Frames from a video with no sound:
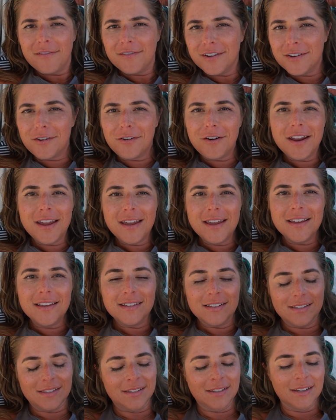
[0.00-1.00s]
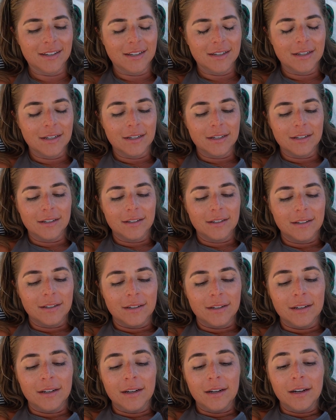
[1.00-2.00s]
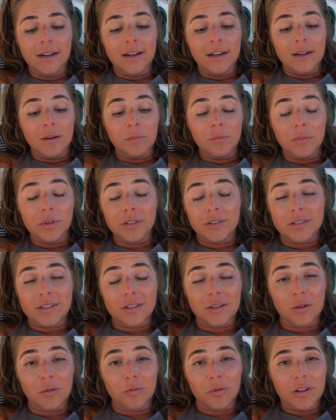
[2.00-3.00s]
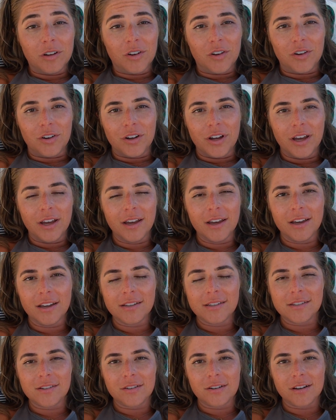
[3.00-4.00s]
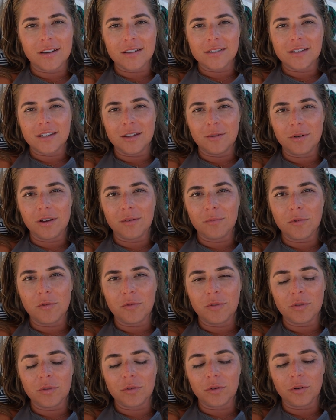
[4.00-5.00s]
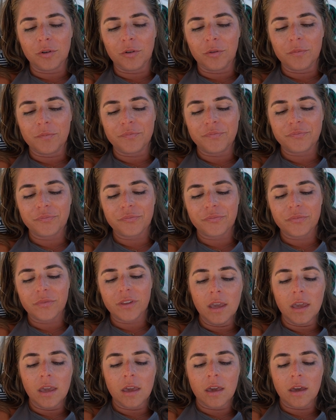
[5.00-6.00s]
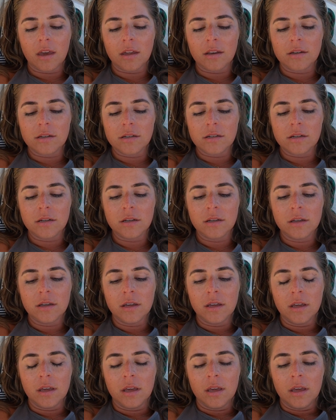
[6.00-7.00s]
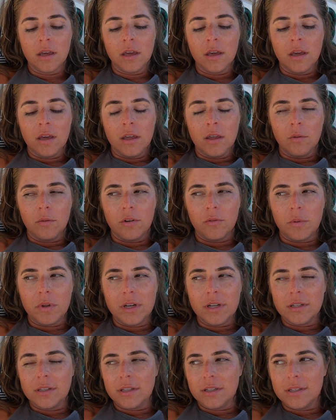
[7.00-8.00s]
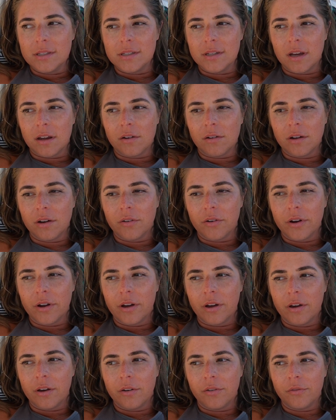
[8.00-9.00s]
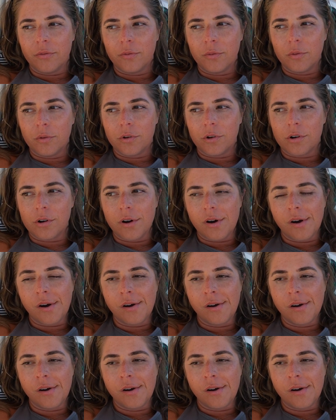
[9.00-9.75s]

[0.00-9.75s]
degrees. But there's a real serious heat wave moving through, and we've been in the Seattle area for